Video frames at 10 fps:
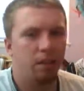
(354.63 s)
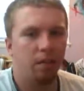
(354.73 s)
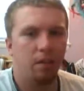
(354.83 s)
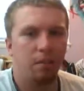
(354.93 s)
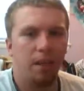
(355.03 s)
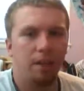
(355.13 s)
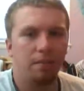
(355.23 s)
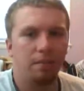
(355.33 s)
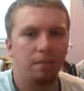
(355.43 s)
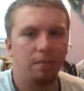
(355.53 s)
for the
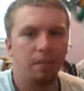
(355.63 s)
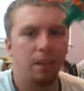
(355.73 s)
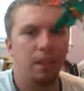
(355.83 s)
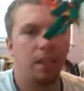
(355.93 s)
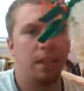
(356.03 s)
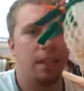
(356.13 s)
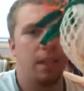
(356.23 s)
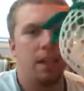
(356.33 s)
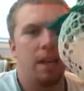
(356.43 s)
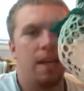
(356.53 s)
bottom, and then
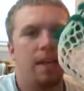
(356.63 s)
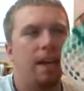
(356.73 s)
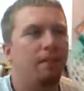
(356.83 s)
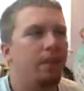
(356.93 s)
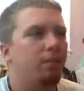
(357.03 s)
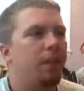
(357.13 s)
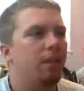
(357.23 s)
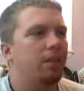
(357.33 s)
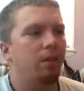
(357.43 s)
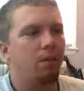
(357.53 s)
I didn't have any
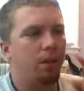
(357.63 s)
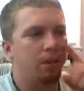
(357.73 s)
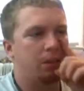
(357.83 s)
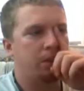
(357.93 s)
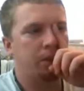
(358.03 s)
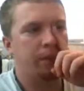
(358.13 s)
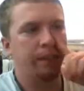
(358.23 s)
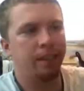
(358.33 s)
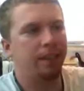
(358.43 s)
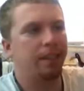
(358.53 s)
regular orange
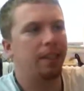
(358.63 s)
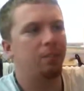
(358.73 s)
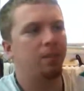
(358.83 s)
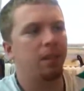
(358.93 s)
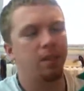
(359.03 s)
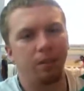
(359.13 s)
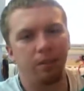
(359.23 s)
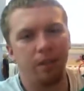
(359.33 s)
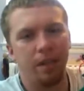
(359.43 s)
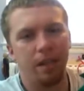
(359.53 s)
string at the time, so I
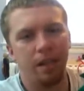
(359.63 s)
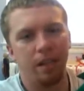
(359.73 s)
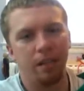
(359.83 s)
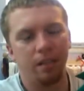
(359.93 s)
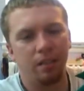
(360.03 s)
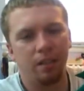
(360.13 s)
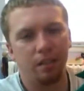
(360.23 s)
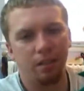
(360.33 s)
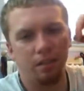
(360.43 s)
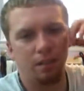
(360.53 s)
threw neon
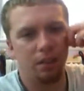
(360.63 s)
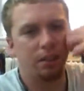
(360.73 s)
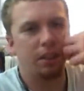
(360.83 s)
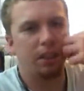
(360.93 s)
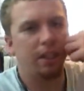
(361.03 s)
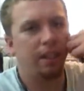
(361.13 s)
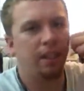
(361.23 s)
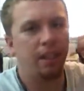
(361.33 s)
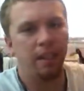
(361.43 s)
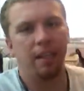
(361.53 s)
orange in there,
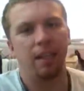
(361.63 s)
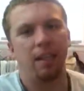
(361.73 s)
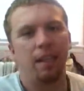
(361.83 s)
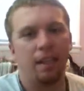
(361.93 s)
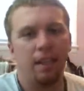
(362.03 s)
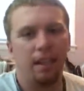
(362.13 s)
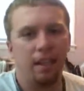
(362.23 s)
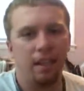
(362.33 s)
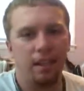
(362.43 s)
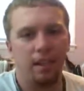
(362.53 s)
and it ended